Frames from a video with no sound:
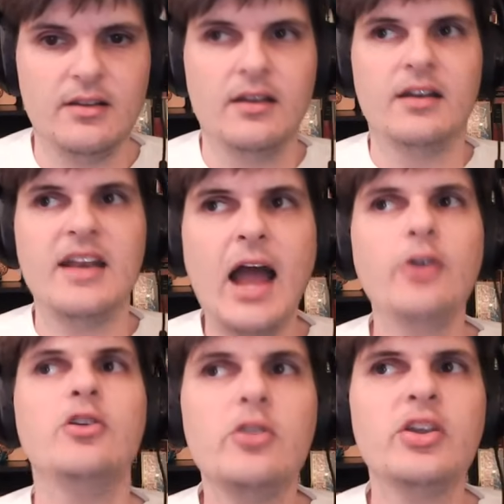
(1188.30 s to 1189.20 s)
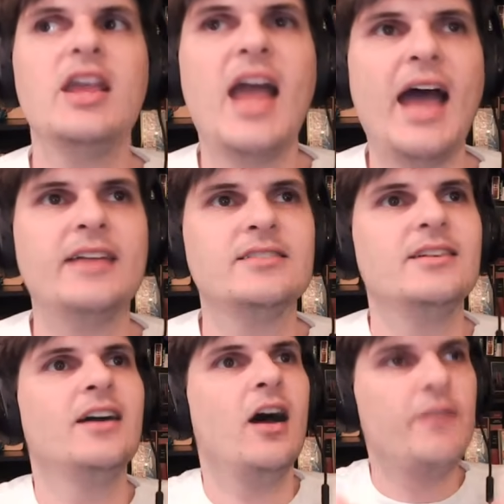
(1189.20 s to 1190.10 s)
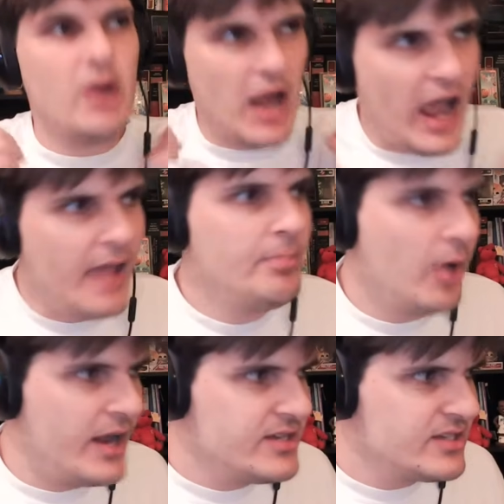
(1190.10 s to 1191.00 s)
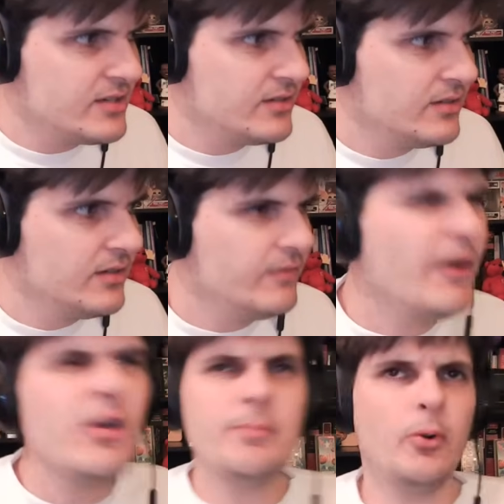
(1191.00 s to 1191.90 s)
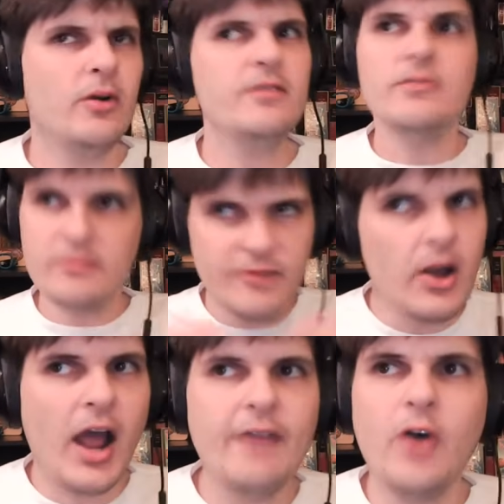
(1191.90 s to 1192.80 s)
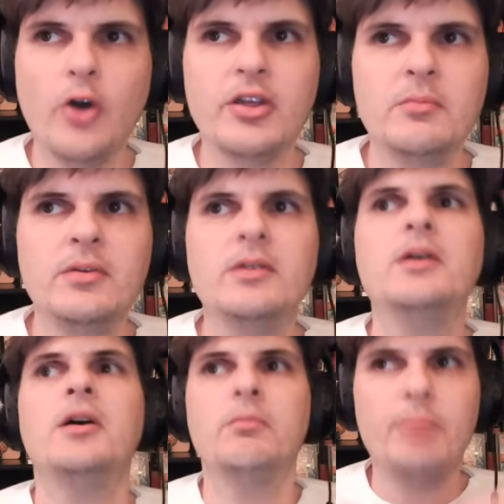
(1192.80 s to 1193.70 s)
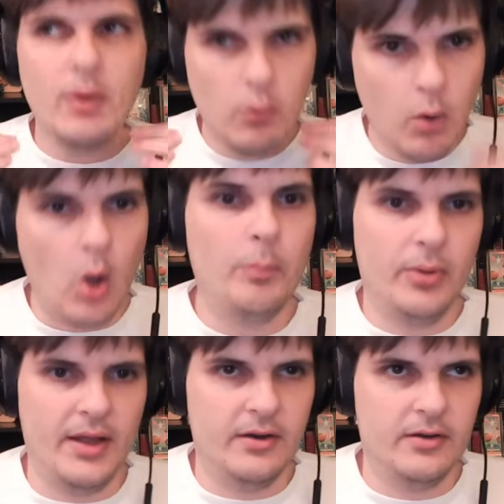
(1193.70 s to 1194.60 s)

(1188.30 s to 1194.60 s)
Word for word: Now you're looking at a very high priced, very important, very high volume, but a role player.